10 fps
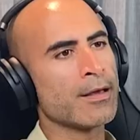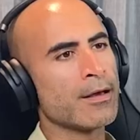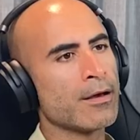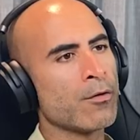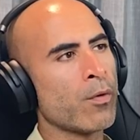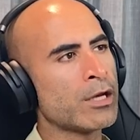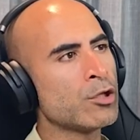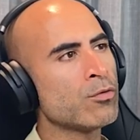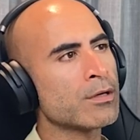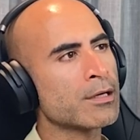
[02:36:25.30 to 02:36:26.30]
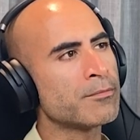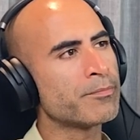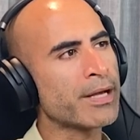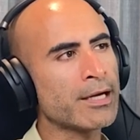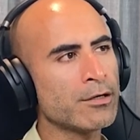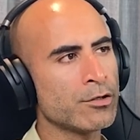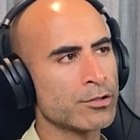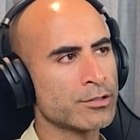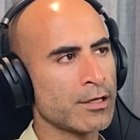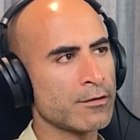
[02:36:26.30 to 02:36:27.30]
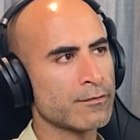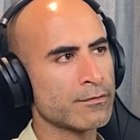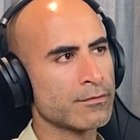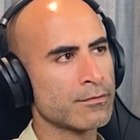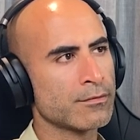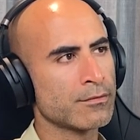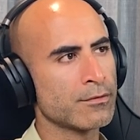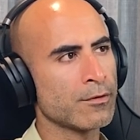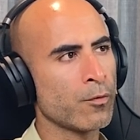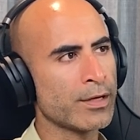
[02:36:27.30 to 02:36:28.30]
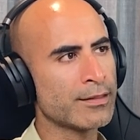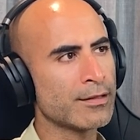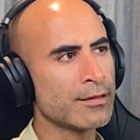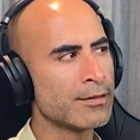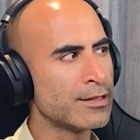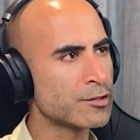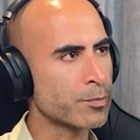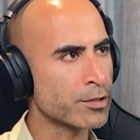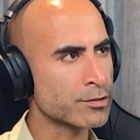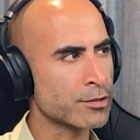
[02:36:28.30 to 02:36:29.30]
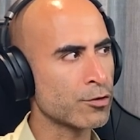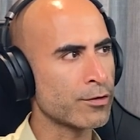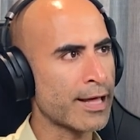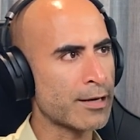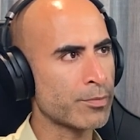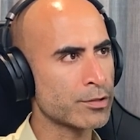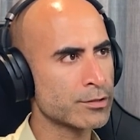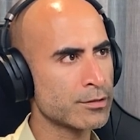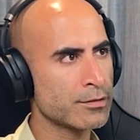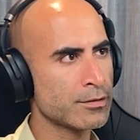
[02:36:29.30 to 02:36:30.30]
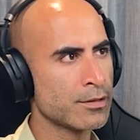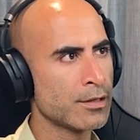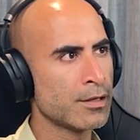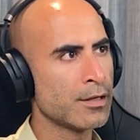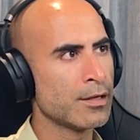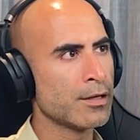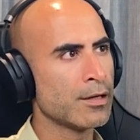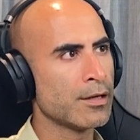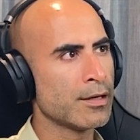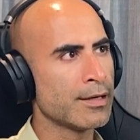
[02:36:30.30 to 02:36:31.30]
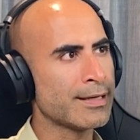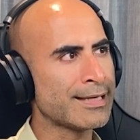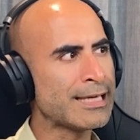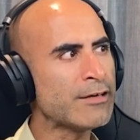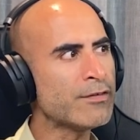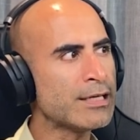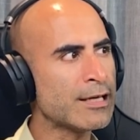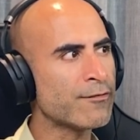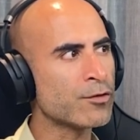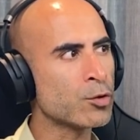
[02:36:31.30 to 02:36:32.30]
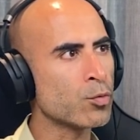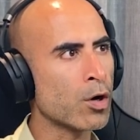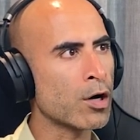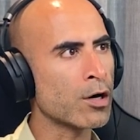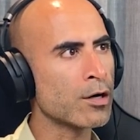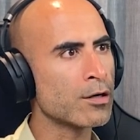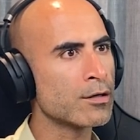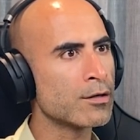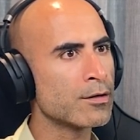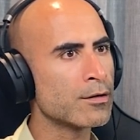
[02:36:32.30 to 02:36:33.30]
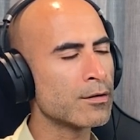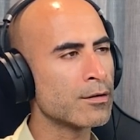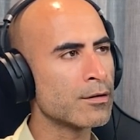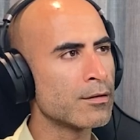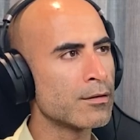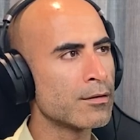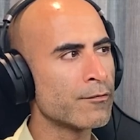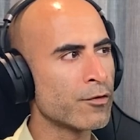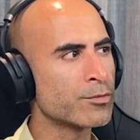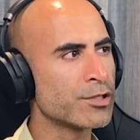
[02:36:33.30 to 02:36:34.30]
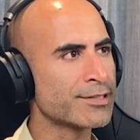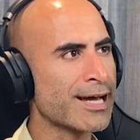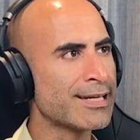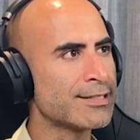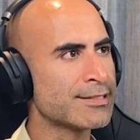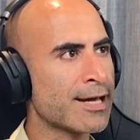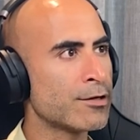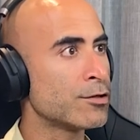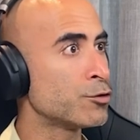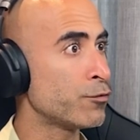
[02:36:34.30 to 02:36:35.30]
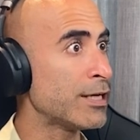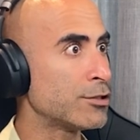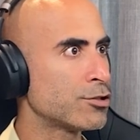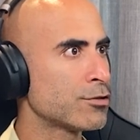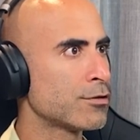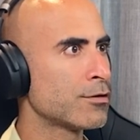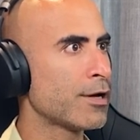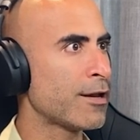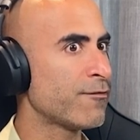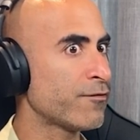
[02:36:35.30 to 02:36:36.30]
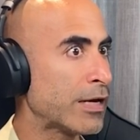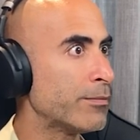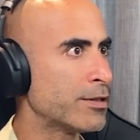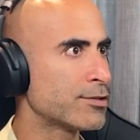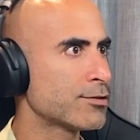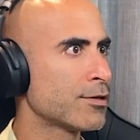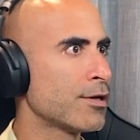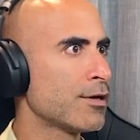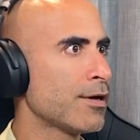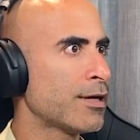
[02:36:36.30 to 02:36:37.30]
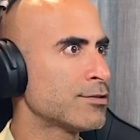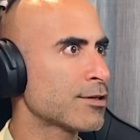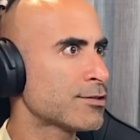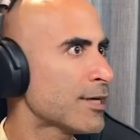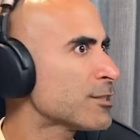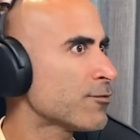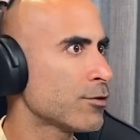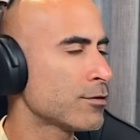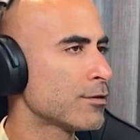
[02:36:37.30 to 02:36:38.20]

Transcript: When you compare yourself with this person or that person, even if you are, from society standards, rich and famous and successful,